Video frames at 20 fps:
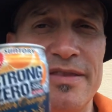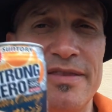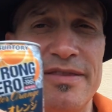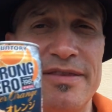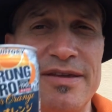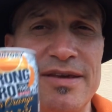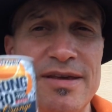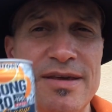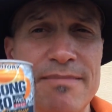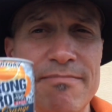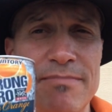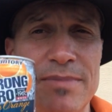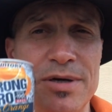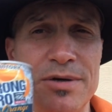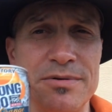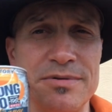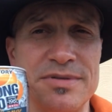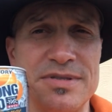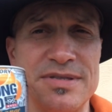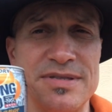the
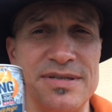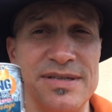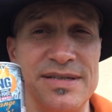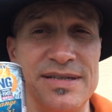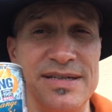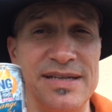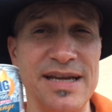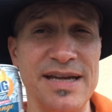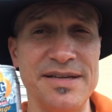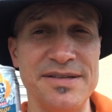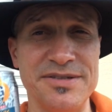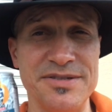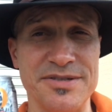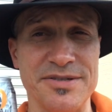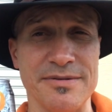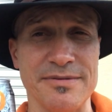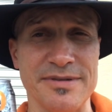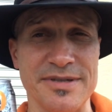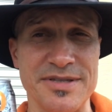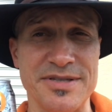most
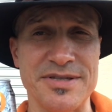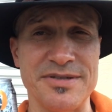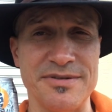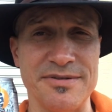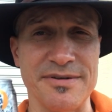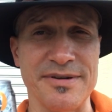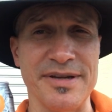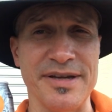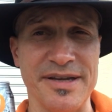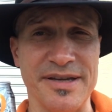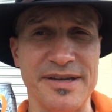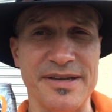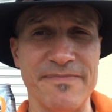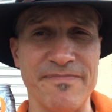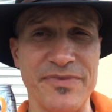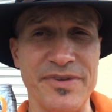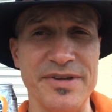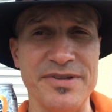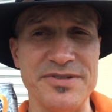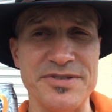dangerous drink
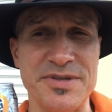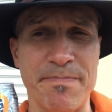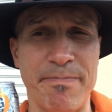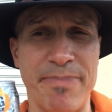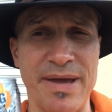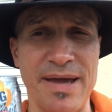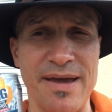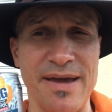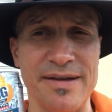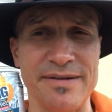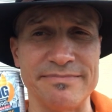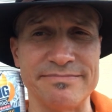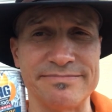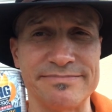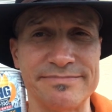in Japan.